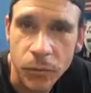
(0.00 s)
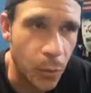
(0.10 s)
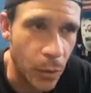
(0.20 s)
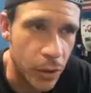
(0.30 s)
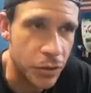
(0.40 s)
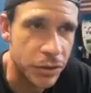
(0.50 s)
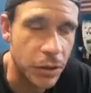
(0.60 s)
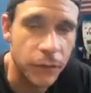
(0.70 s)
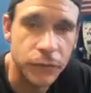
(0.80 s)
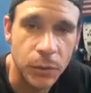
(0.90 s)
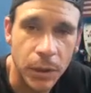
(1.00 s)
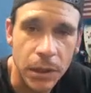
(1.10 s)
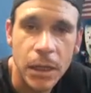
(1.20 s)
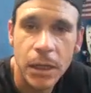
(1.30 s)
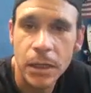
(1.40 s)
Don't rush yourself to
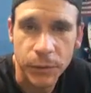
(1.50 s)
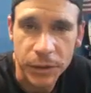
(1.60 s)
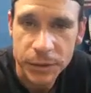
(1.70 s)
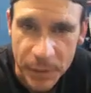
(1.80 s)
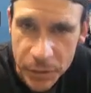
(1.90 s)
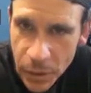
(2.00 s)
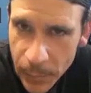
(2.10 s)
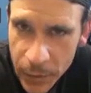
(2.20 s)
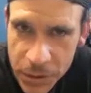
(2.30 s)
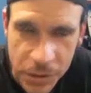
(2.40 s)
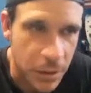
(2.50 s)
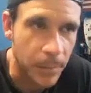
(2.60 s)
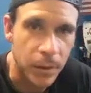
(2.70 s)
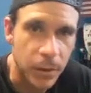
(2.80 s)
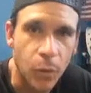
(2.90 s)
a special operations
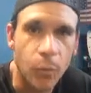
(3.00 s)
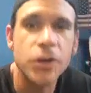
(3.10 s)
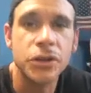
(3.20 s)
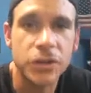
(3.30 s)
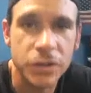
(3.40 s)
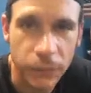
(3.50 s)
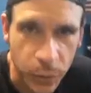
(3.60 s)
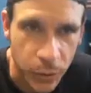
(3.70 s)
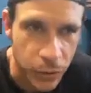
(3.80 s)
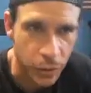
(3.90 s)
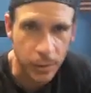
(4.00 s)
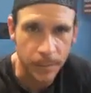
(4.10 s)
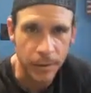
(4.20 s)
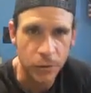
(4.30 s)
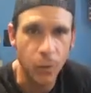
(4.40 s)
company. Don't rush yourself to a truck
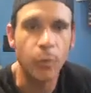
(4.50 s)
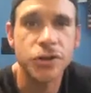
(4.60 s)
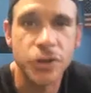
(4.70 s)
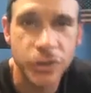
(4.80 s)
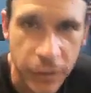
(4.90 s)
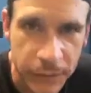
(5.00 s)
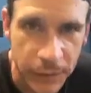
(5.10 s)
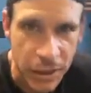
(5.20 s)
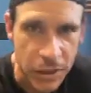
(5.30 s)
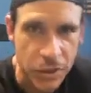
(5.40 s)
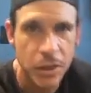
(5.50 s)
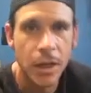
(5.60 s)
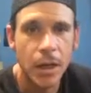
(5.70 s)
company. Don't rush yourself to teach.